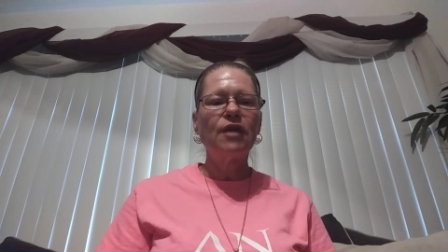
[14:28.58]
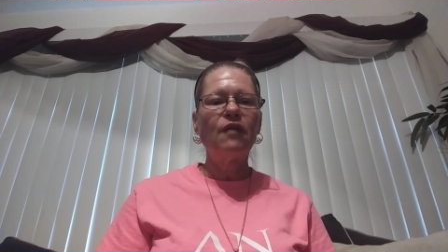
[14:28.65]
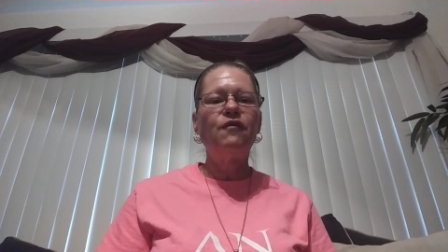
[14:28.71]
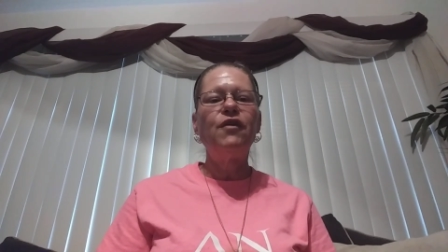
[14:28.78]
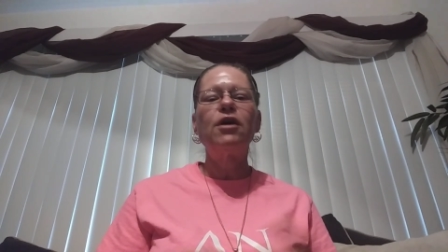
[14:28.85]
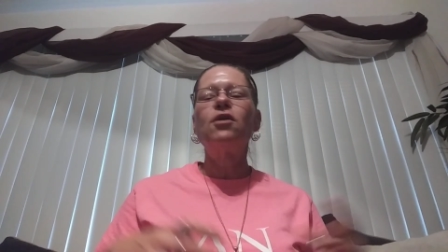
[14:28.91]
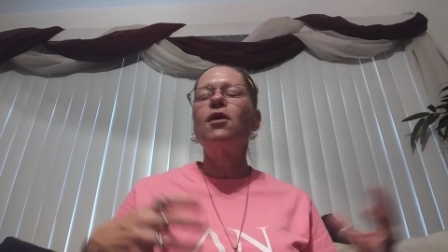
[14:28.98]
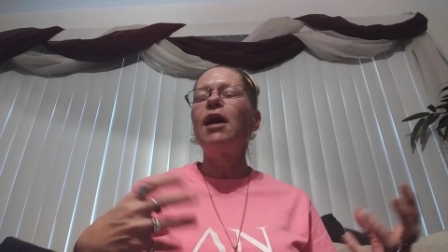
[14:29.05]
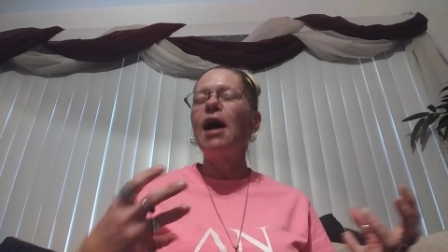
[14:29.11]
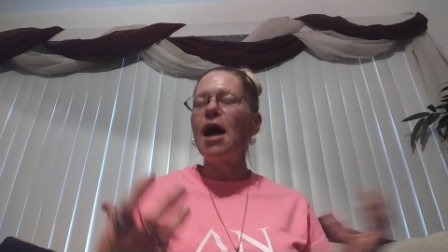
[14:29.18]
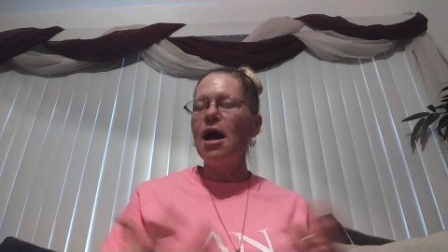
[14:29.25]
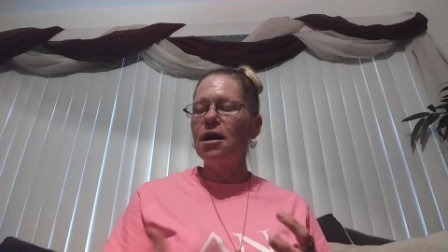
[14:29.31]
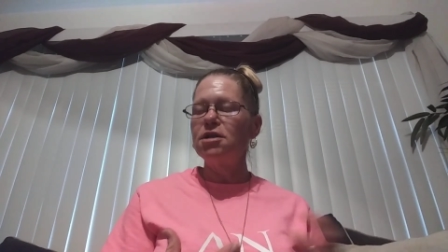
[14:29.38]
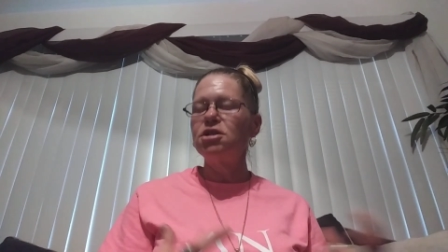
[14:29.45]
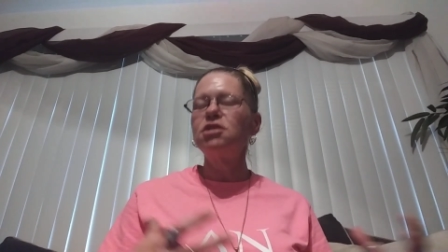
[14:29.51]
figuring out
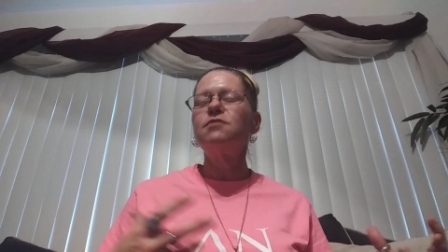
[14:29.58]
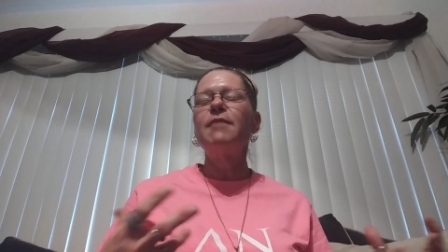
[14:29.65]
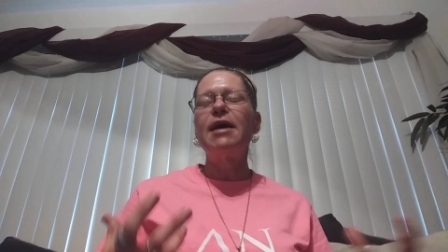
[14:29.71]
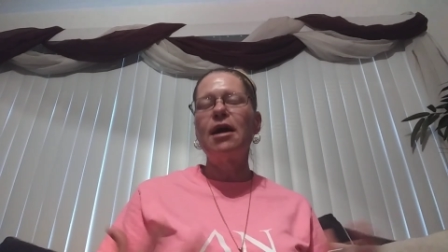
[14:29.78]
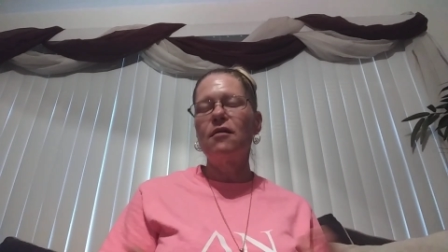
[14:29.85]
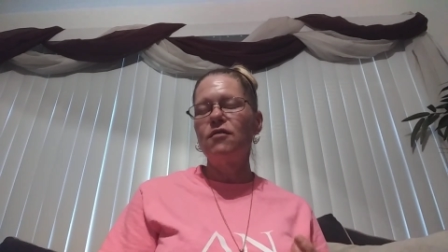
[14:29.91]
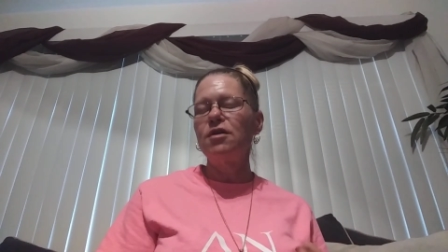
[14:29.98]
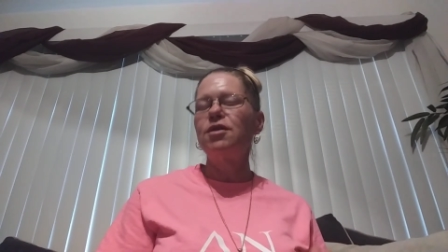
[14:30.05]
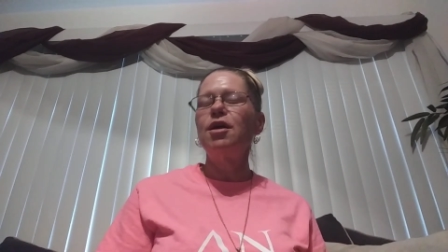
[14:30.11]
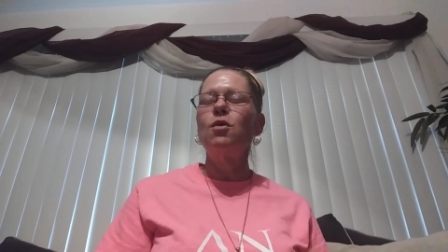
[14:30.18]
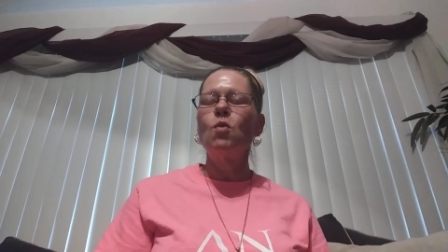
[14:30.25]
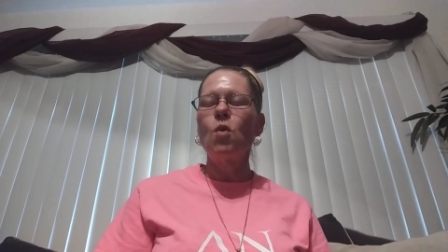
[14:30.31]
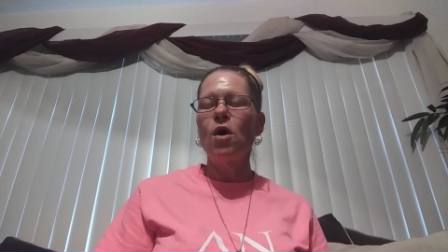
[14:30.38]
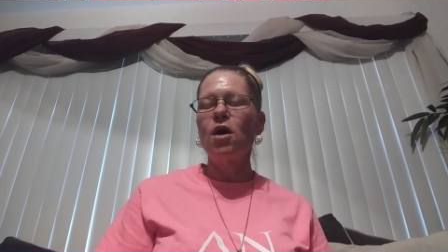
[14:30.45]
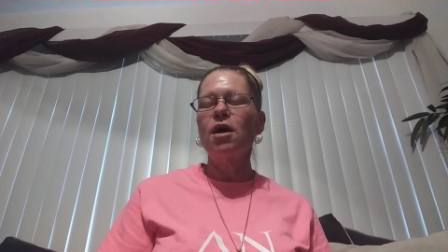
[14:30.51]
how to just make
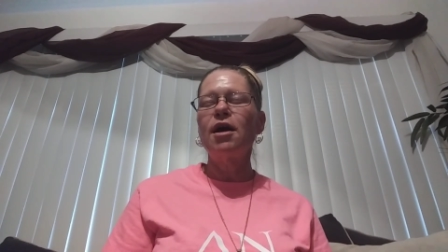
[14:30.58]
everything work.